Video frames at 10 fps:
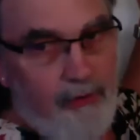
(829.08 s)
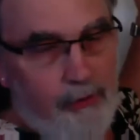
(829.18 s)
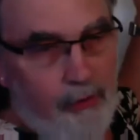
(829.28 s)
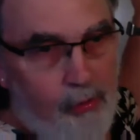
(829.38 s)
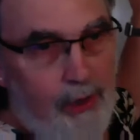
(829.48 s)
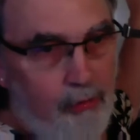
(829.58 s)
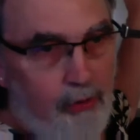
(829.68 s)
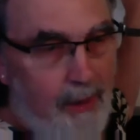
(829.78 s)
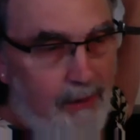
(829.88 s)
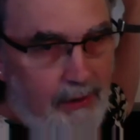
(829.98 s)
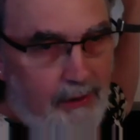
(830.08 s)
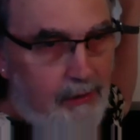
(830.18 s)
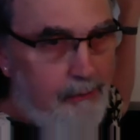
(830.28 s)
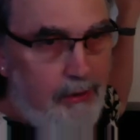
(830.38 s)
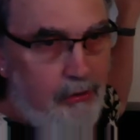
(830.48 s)
single correct response. I've
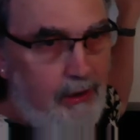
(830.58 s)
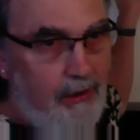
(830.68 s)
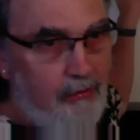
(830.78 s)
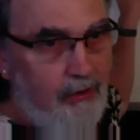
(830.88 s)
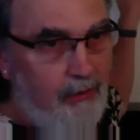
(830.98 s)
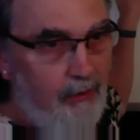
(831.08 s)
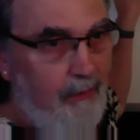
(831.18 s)
got a bunch of kids in here.